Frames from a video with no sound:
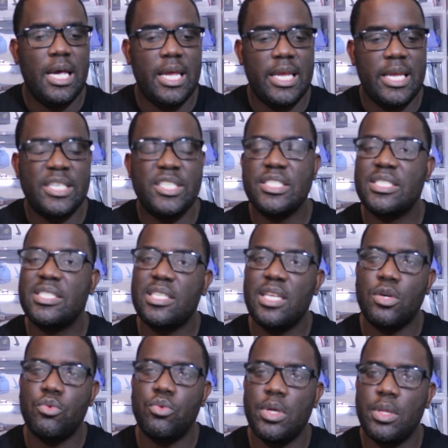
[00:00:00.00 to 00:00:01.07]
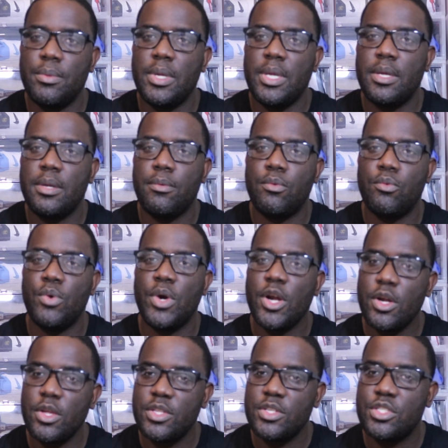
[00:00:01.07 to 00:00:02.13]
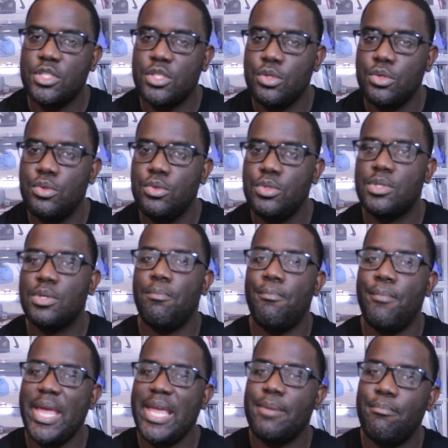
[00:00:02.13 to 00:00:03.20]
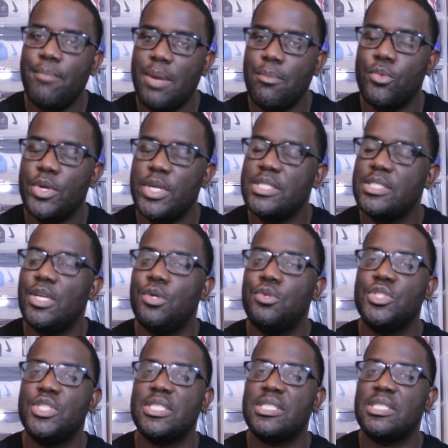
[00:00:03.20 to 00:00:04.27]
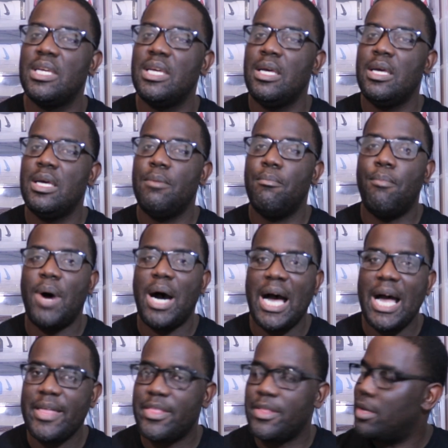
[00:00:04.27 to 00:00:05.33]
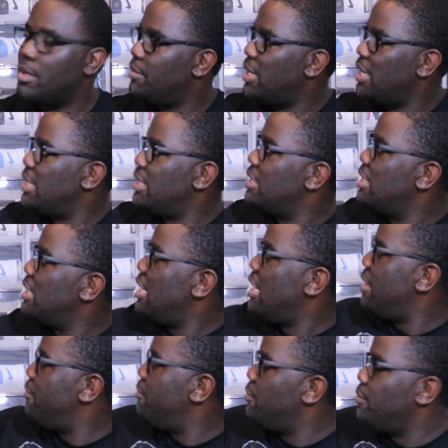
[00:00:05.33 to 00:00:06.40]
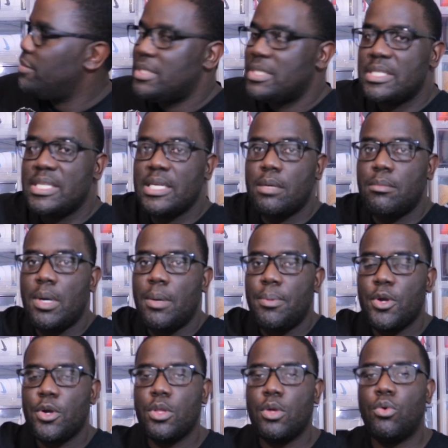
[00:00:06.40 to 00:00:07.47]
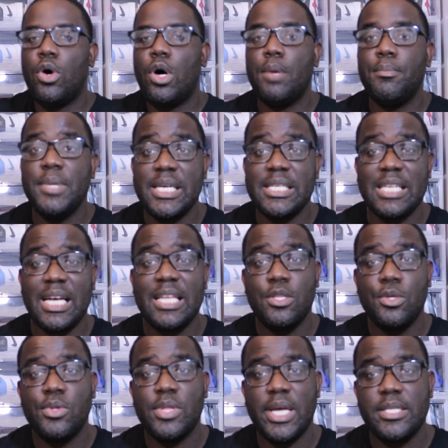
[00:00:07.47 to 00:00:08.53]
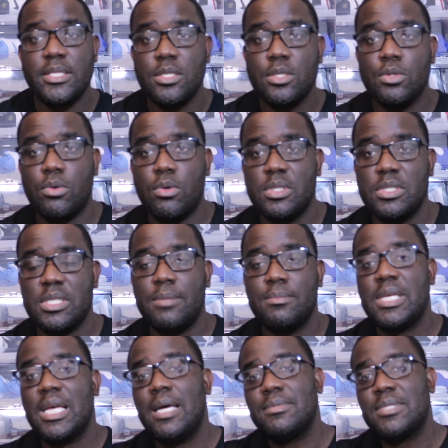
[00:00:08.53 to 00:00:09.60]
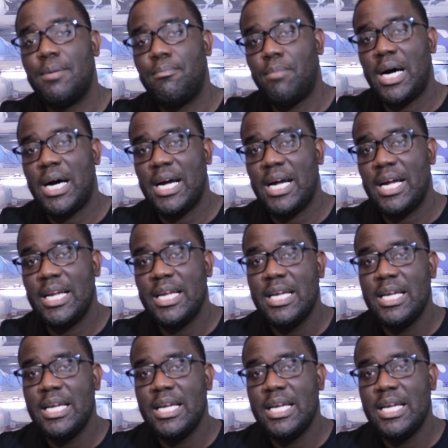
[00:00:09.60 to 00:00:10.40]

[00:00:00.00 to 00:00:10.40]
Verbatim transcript: it just stuck with me. Wear the shoes, make memories. Don't just buy them and and stick them up here on the wall, because I do that too. Sometimes I buy